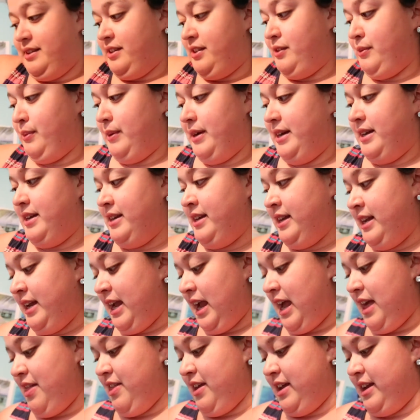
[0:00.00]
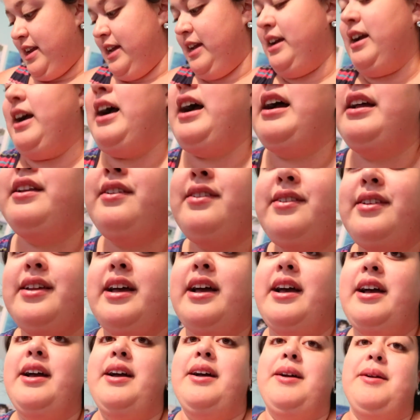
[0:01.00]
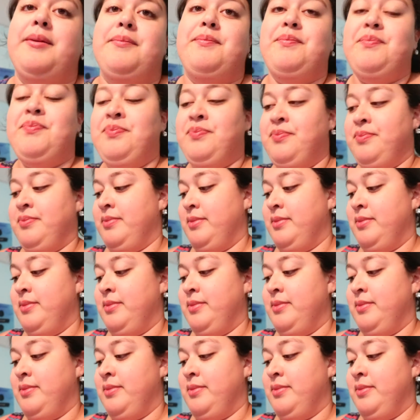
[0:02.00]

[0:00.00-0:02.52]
this one, and then I got some